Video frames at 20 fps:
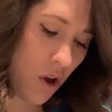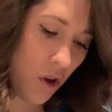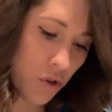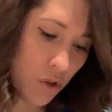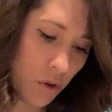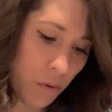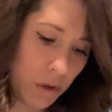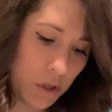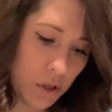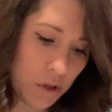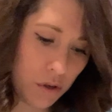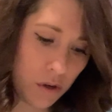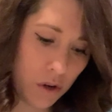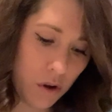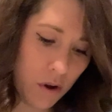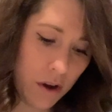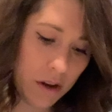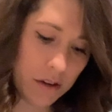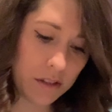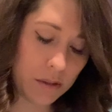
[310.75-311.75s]
So I want you to
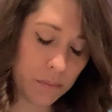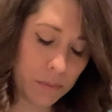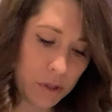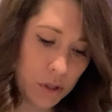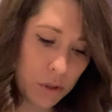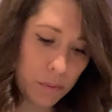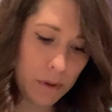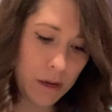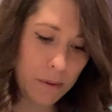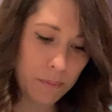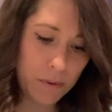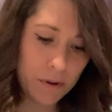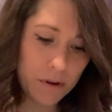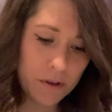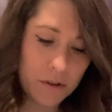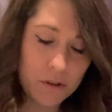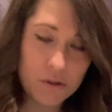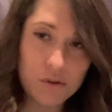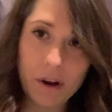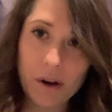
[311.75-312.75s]
go ahead and split your paper,
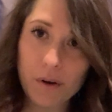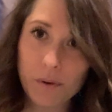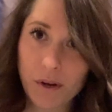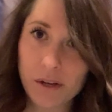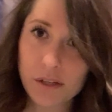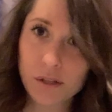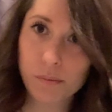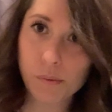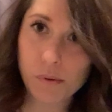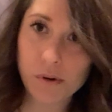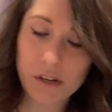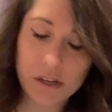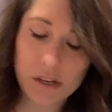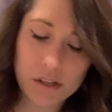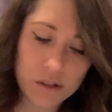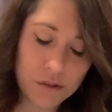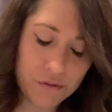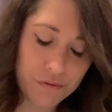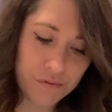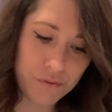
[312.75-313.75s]
your dry erase board,
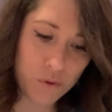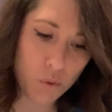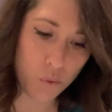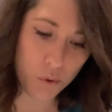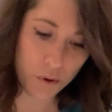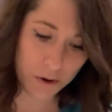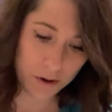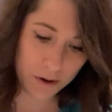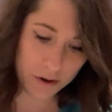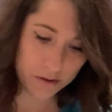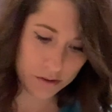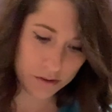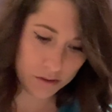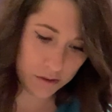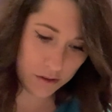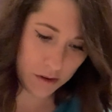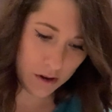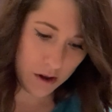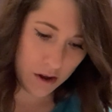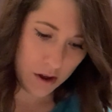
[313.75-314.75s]
into 4s.